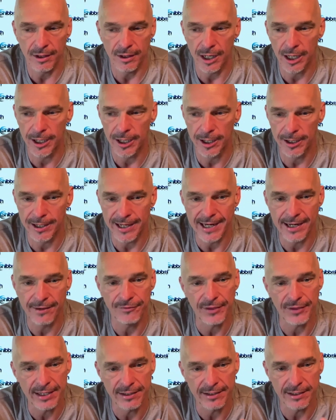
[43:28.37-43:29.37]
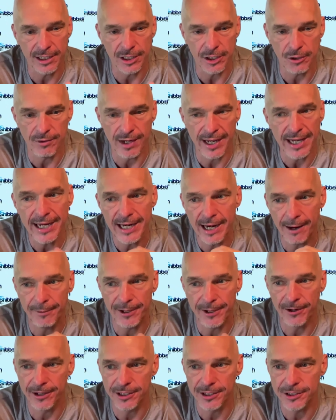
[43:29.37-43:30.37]
uh, anything that you need, I'm
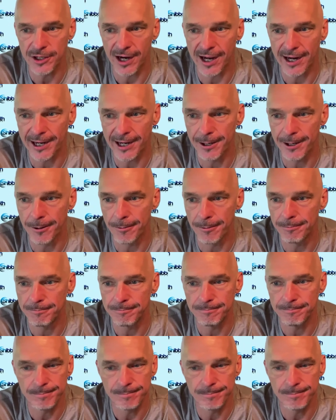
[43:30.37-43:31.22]
here to try to help.